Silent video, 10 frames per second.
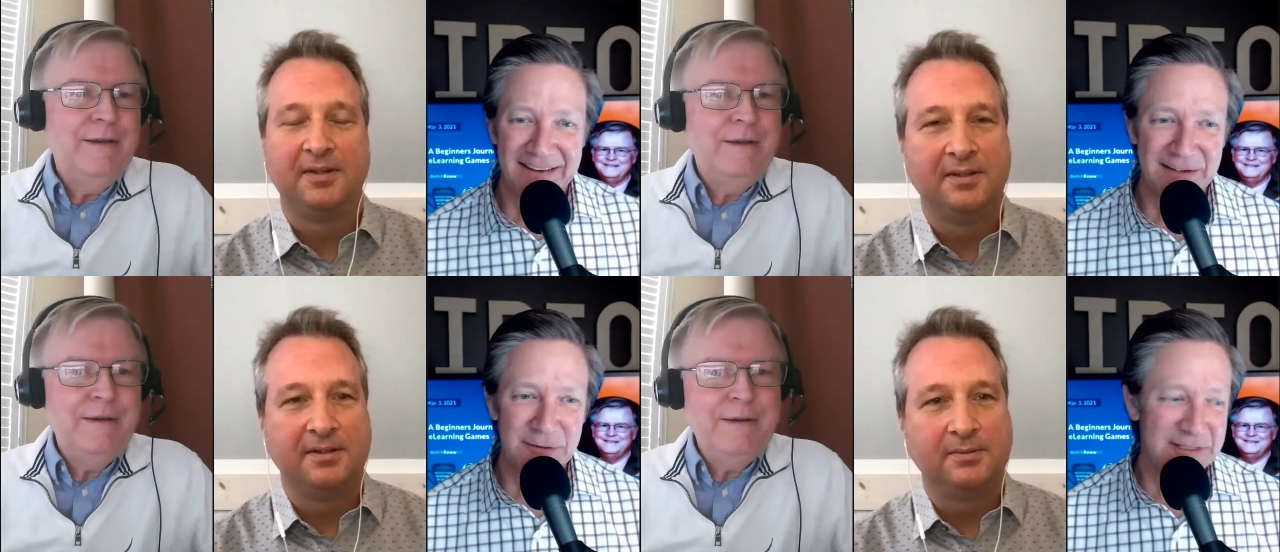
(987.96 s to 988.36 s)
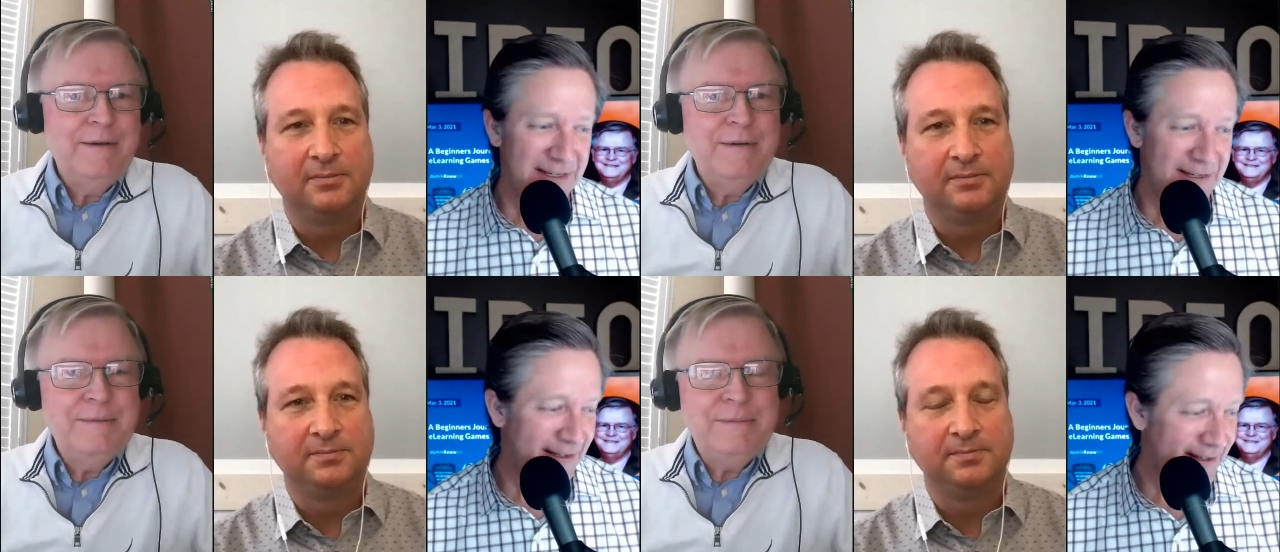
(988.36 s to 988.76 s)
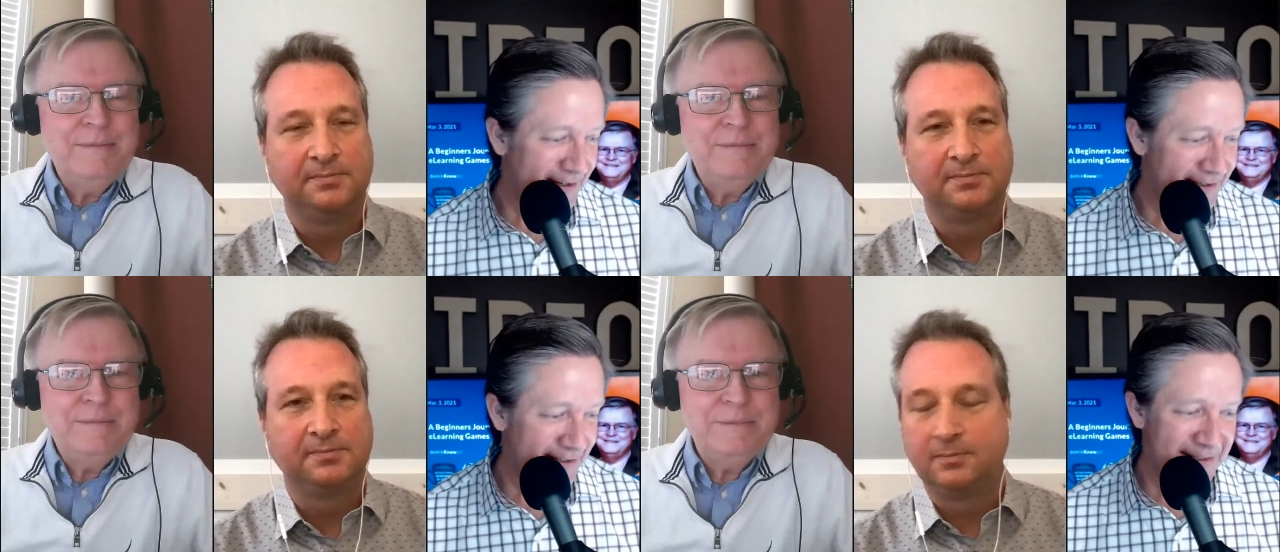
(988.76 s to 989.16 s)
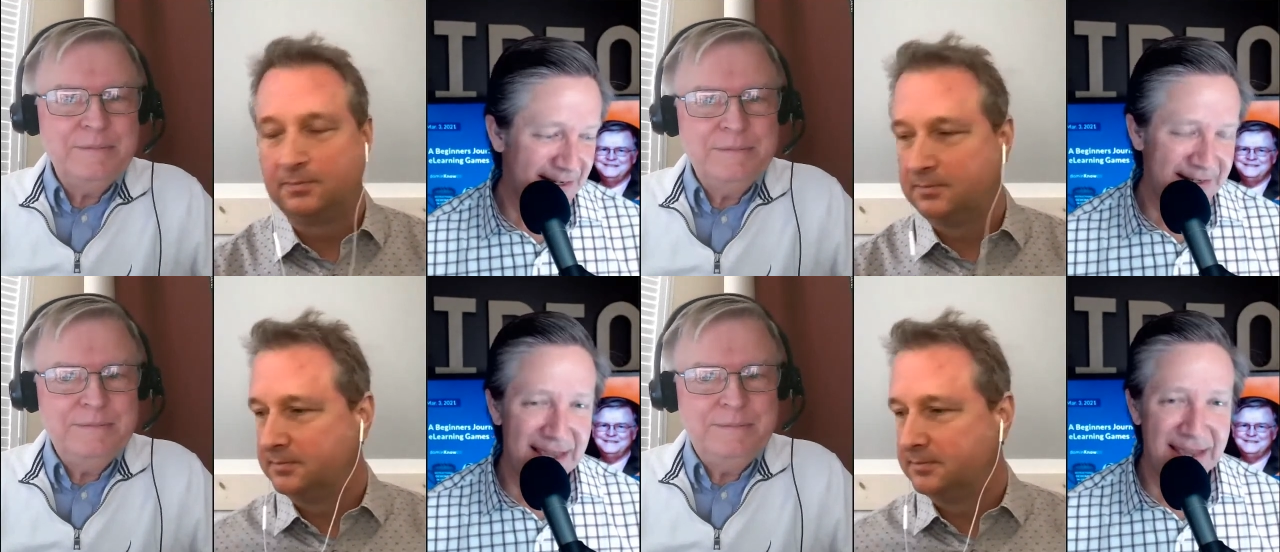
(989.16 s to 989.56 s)
Speaker 1: interesting to take
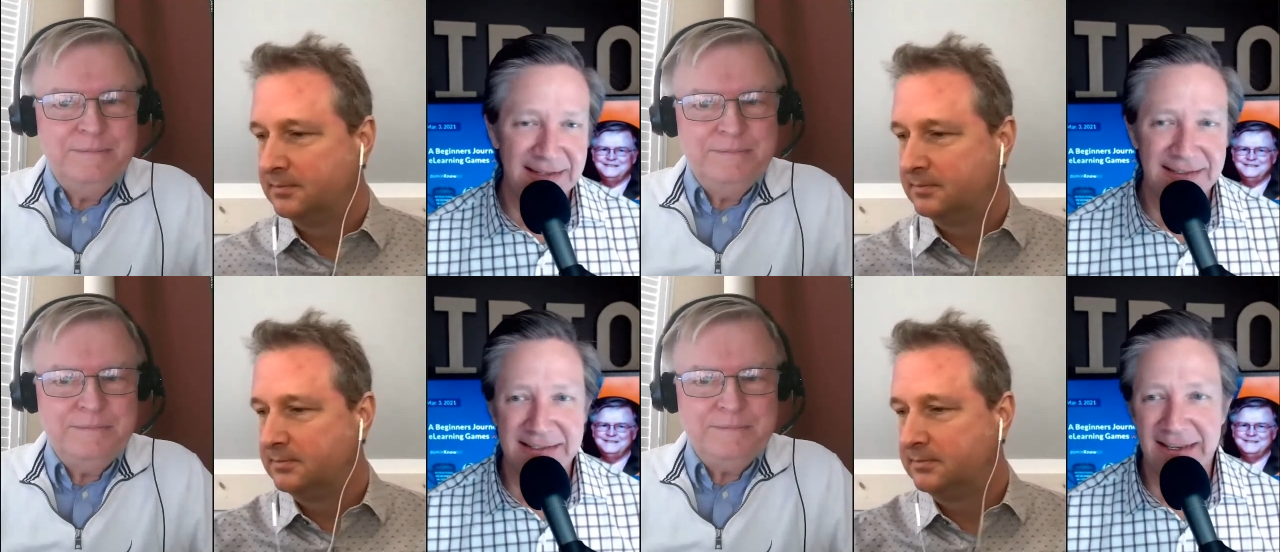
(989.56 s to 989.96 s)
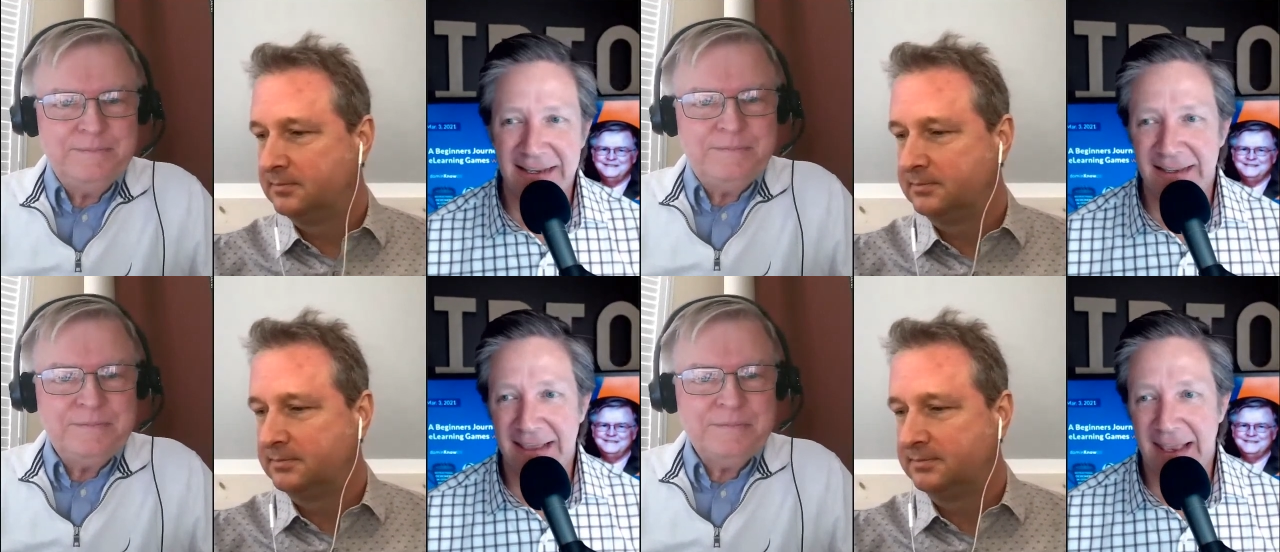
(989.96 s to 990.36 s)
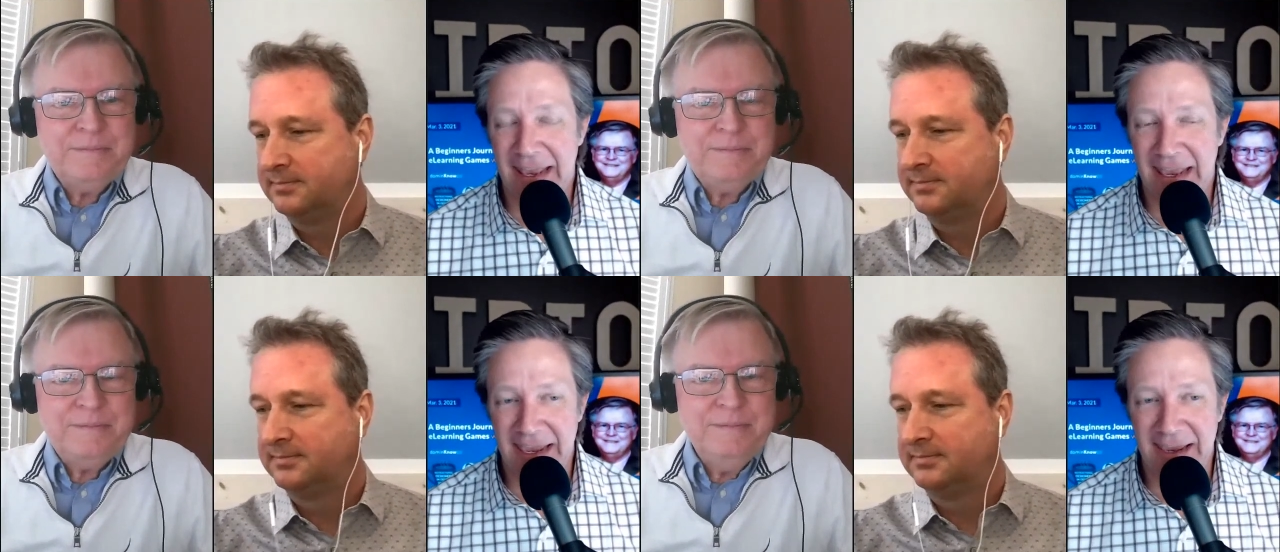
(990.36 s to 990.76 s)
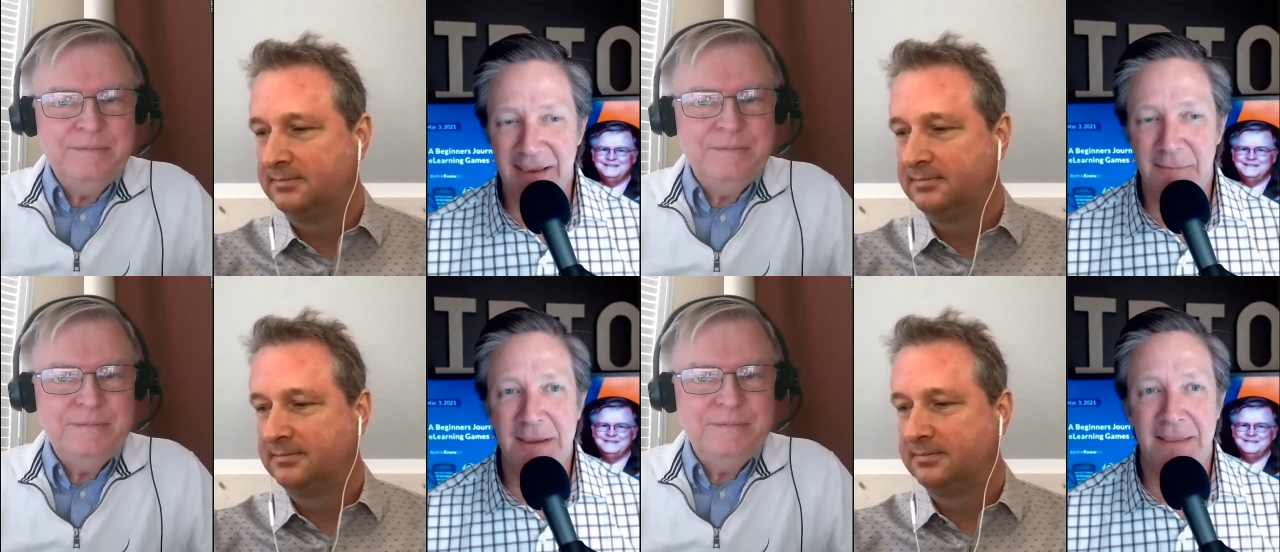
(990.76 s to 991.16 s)
that that
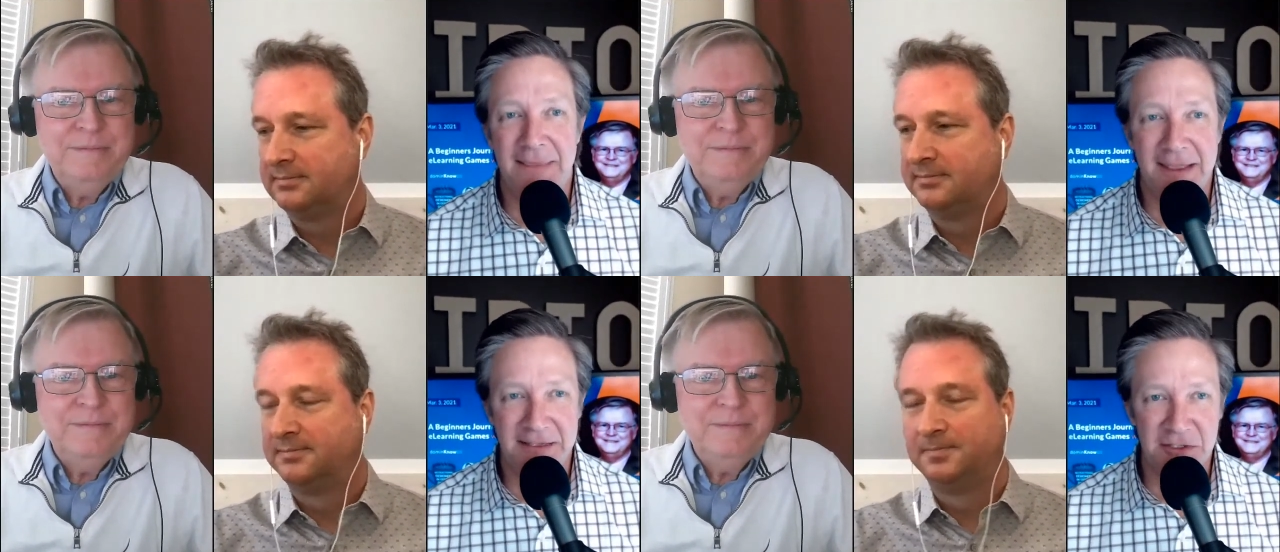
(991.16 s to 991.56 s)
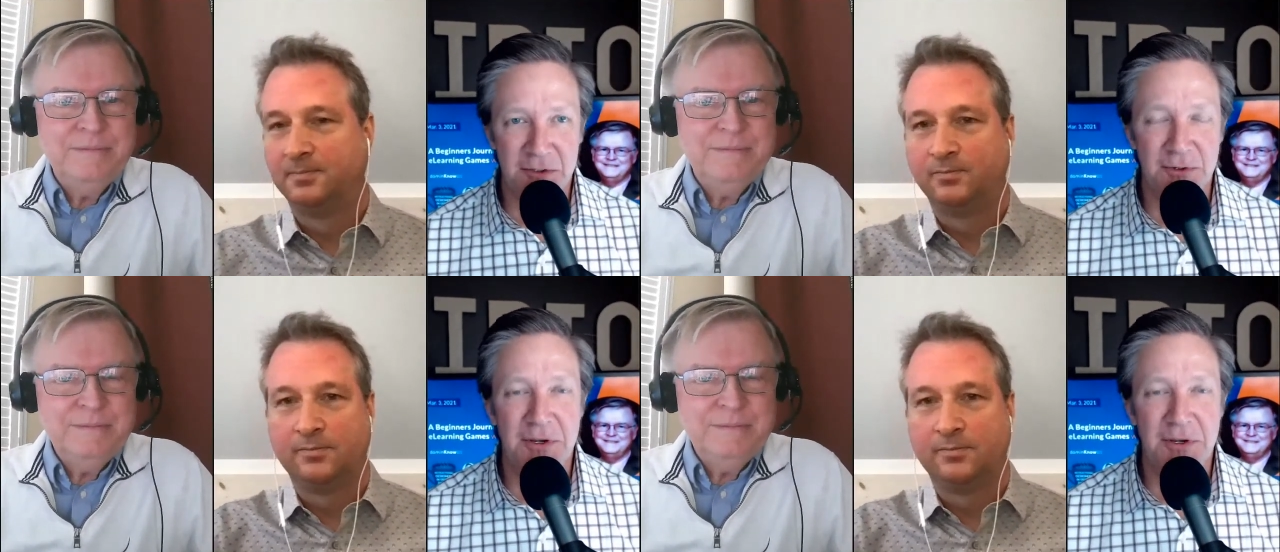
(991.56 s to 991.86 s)
gaming and that story